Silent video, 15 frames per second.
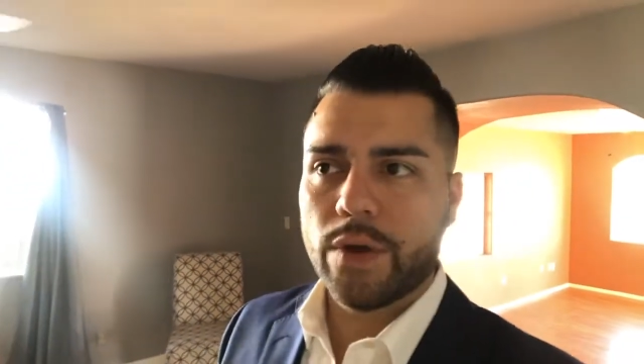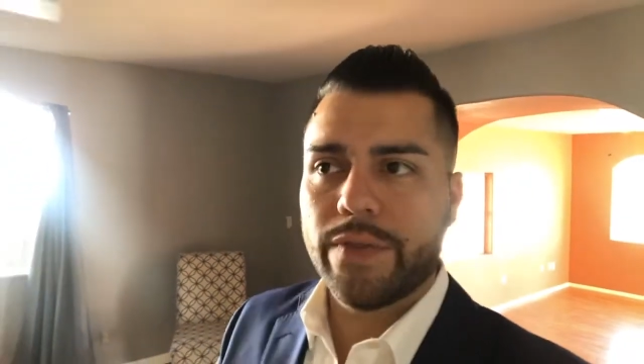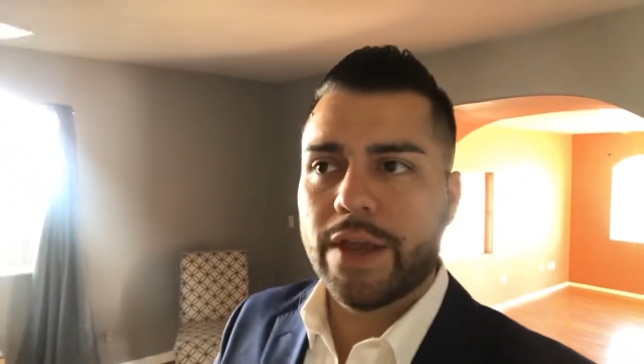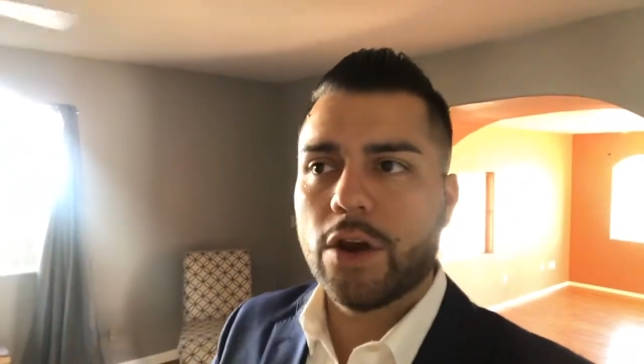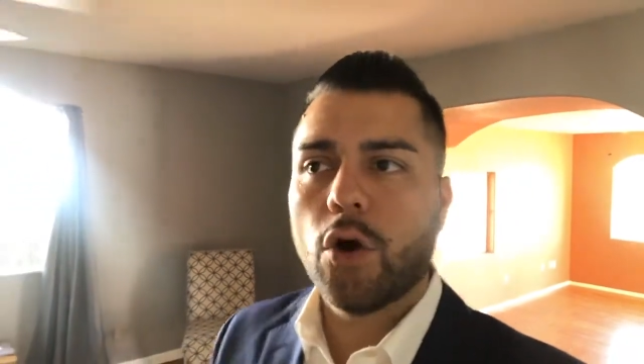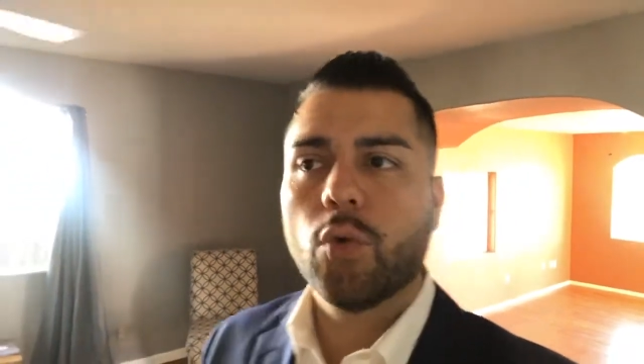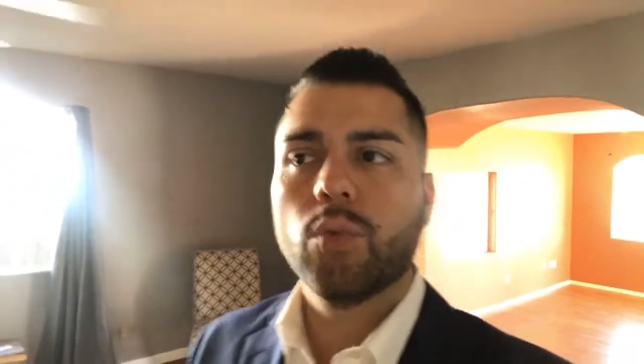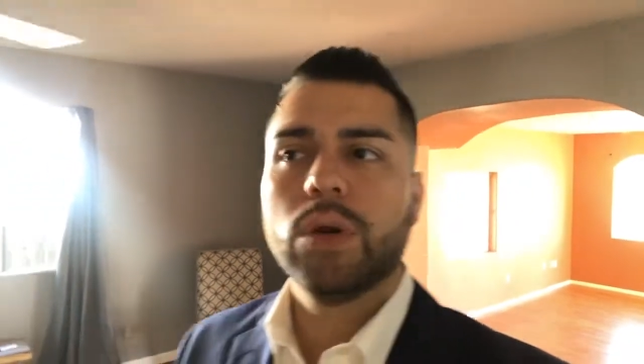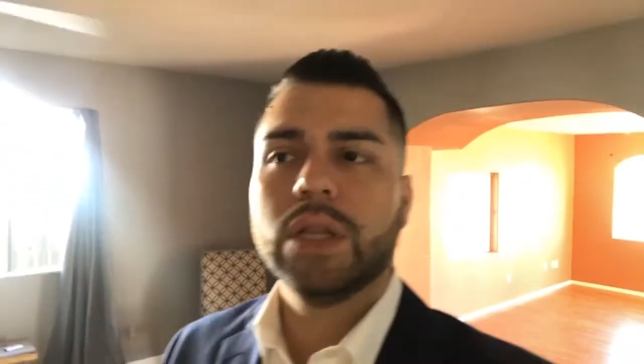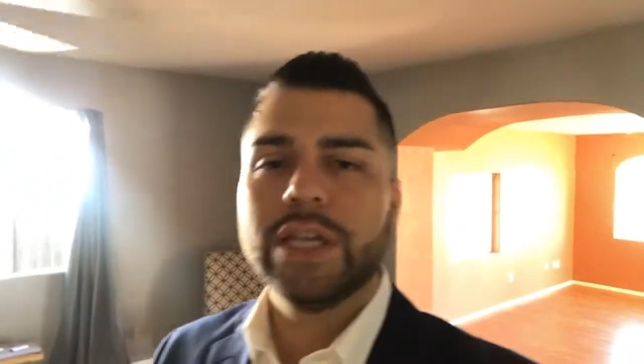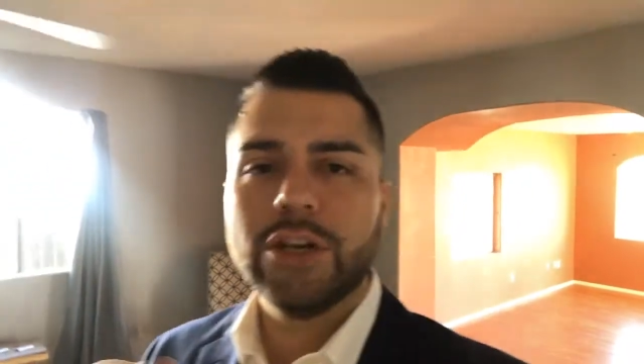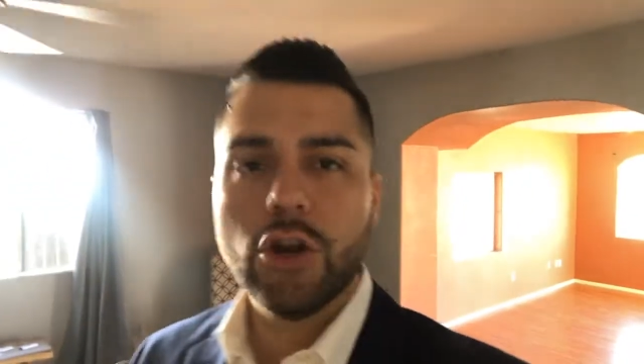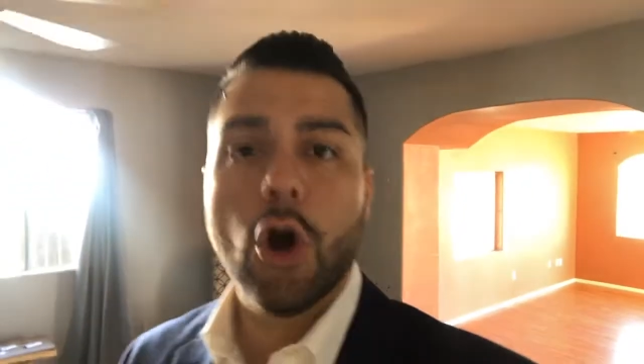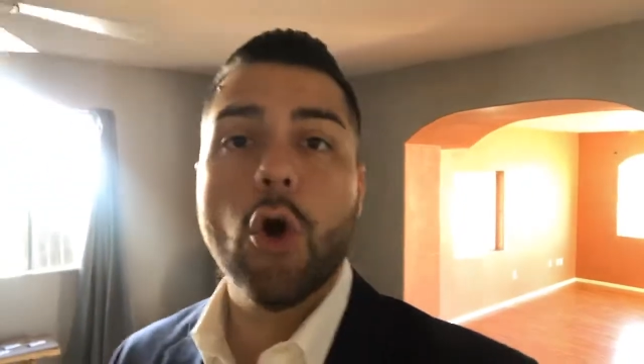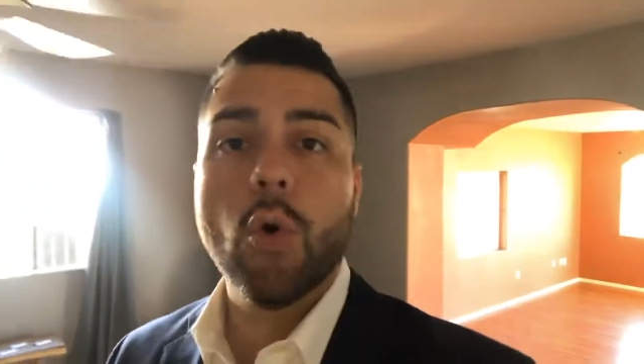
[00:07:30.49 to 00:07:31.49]
They don't really
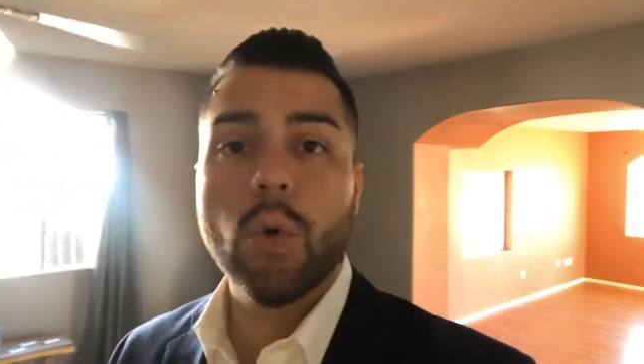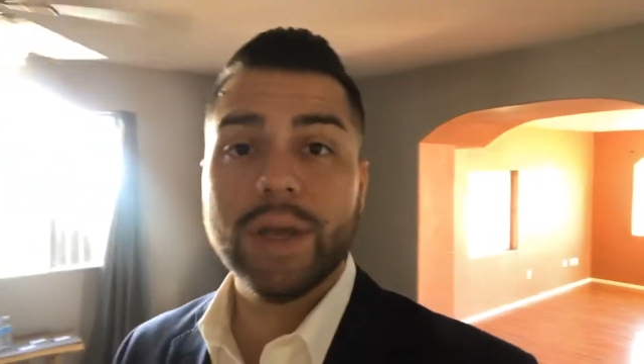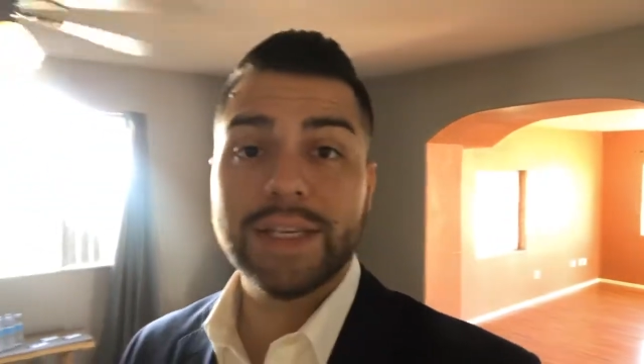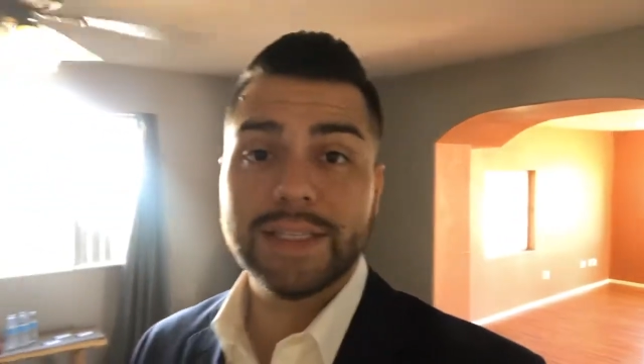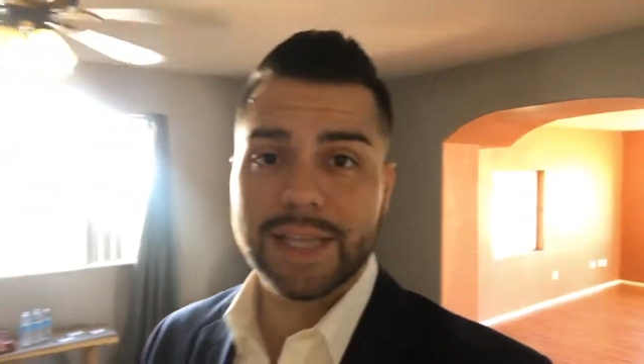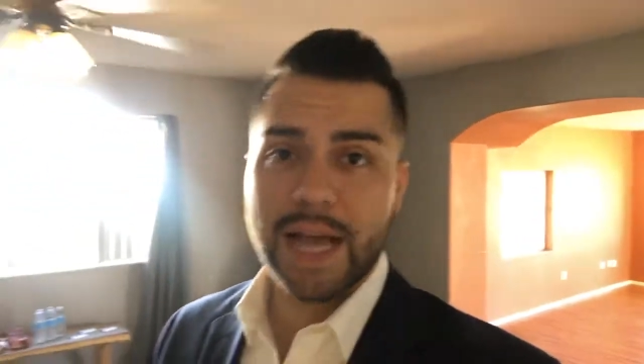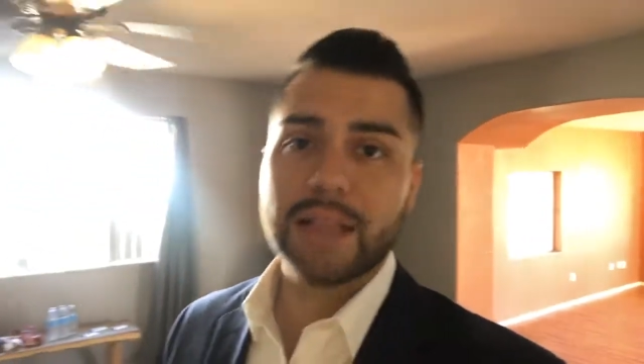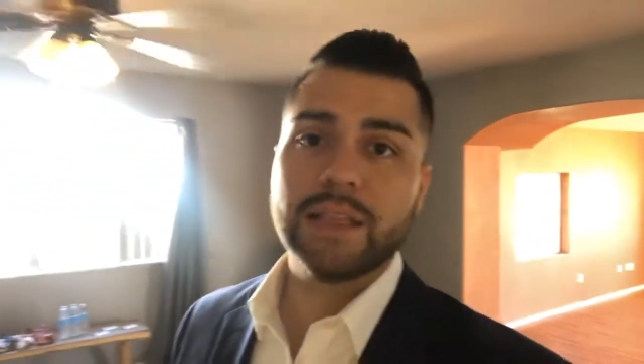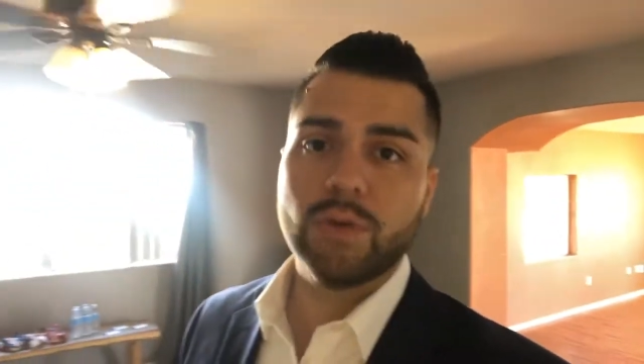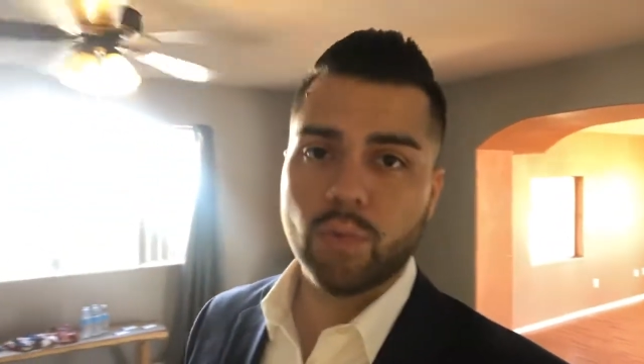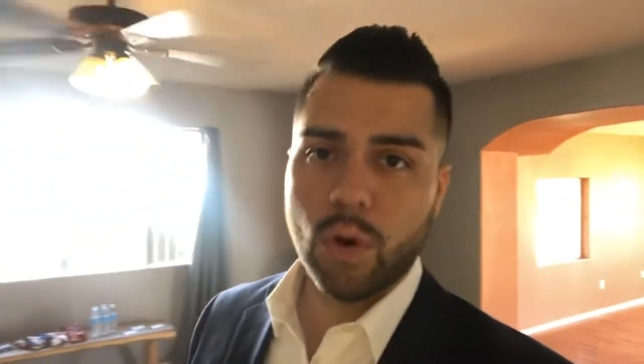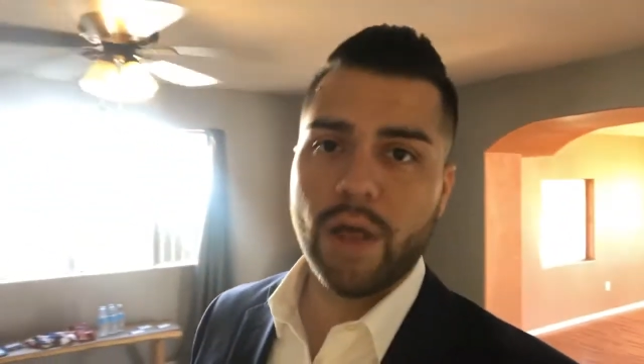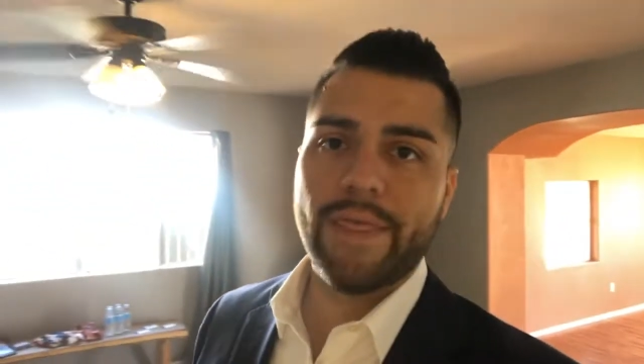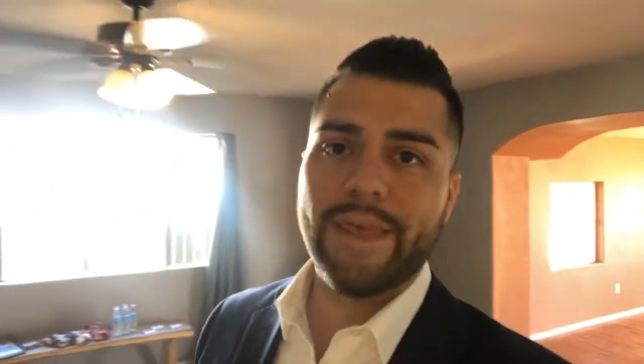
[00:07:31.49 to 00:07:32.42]
know exactly what